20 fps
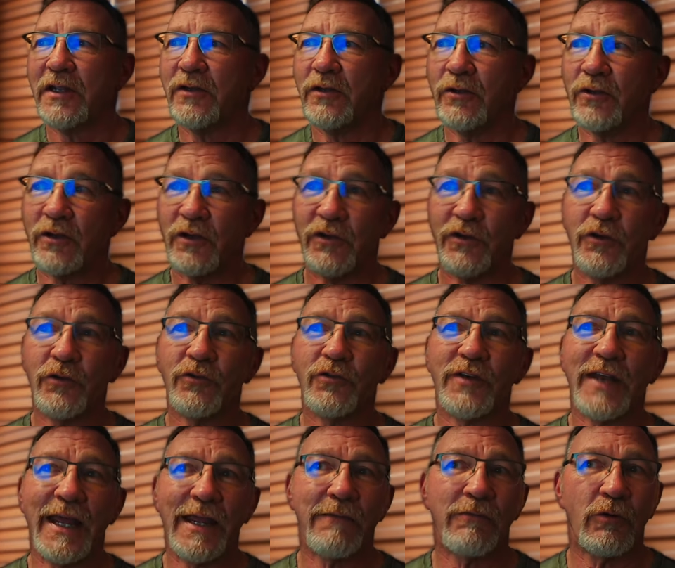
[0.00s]
you can
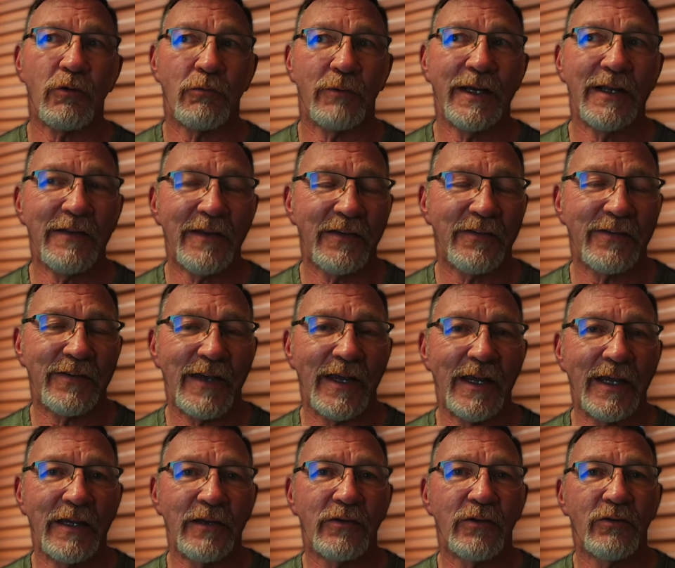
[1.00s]
use Naver real
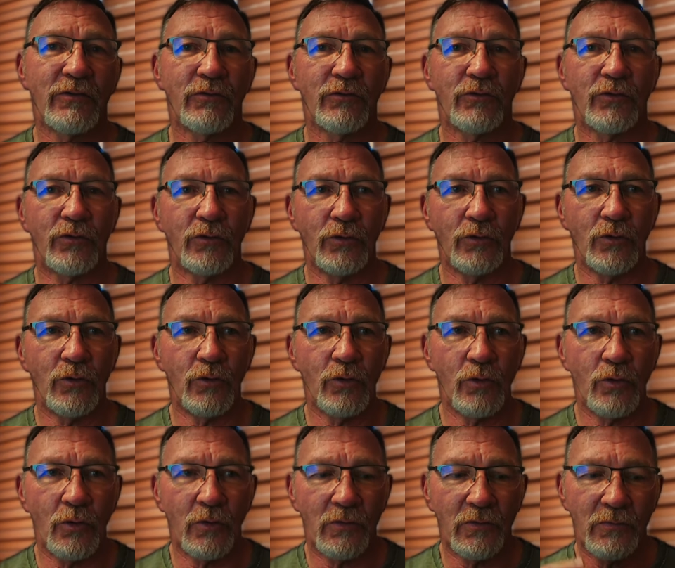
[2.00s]
estate
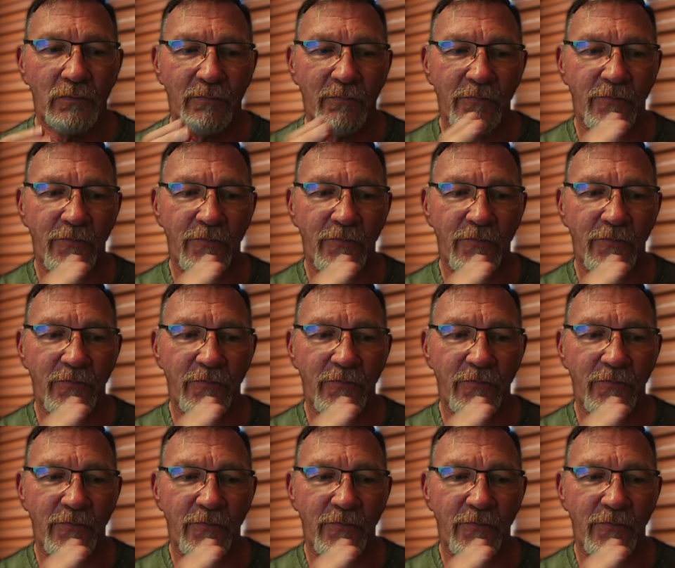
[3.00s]
to